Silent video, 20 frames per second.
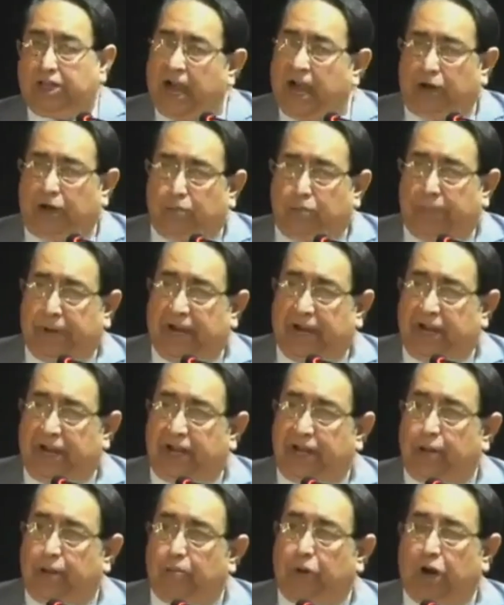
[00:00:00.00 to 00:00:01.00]
That
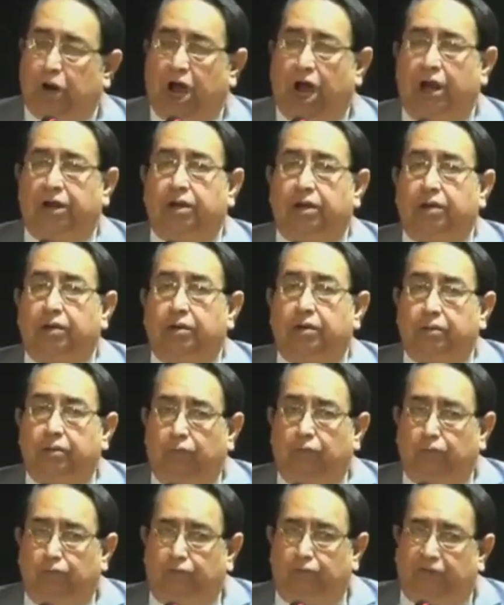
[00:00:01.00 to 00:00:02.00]
made Imran
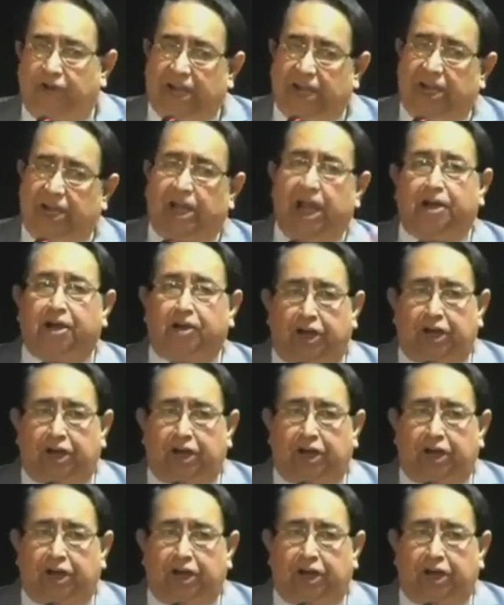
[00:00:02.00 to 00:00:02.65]
very